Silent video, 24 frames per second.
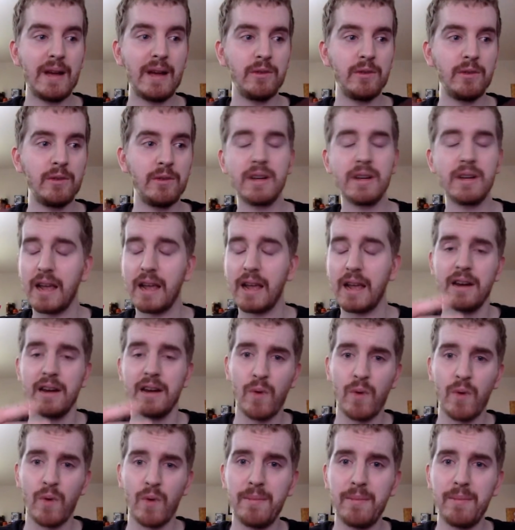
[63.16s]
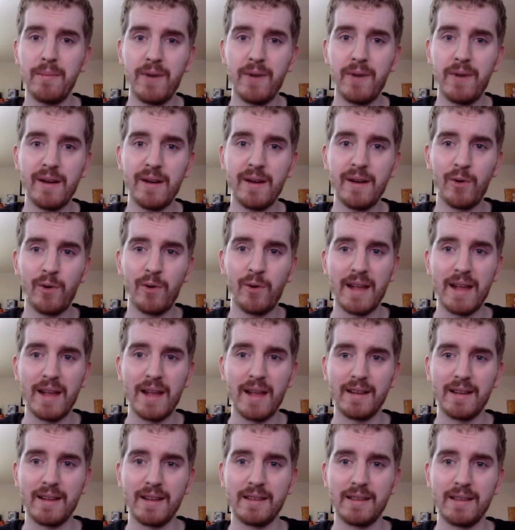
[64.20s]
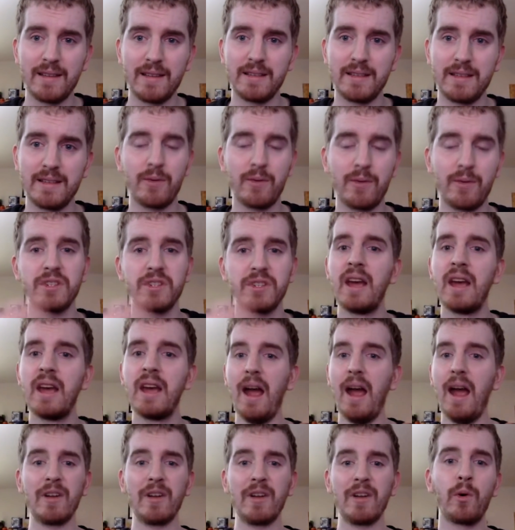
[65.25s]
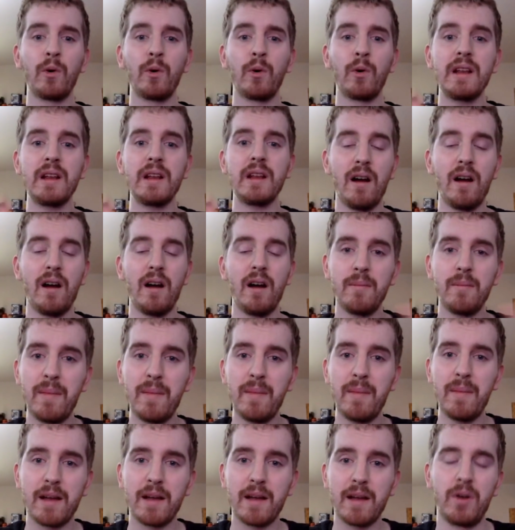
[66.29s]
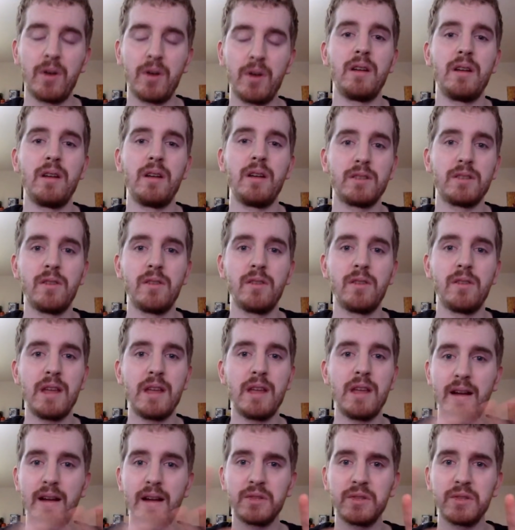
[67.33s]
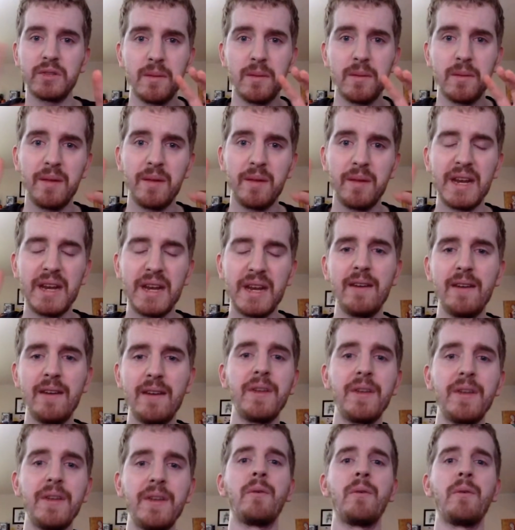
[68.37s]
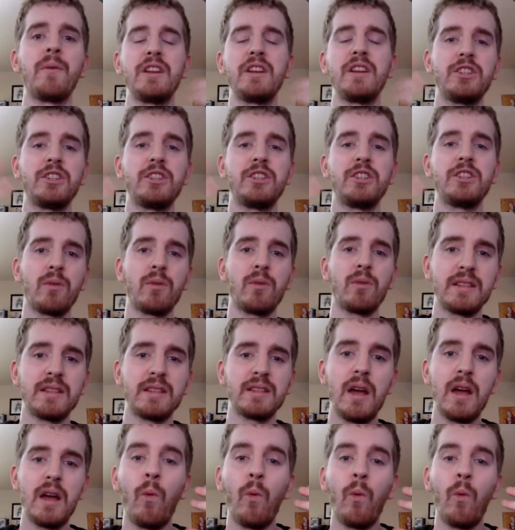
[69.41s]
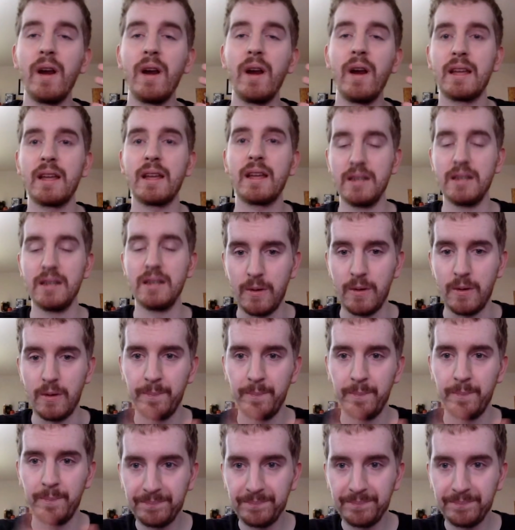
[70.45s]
I do it in a kind of rapid fire format like this. And of course, I'm recording on my MacBook here, so the audio is going to be a bit iffy. I wanted to showcase what it can do.